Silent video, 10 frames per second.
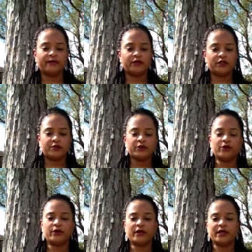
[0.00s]
just real
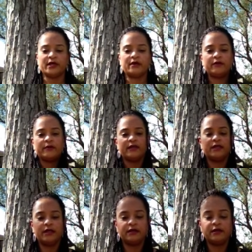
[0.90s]
quick, and we'll be
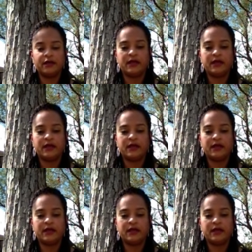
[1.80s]
done,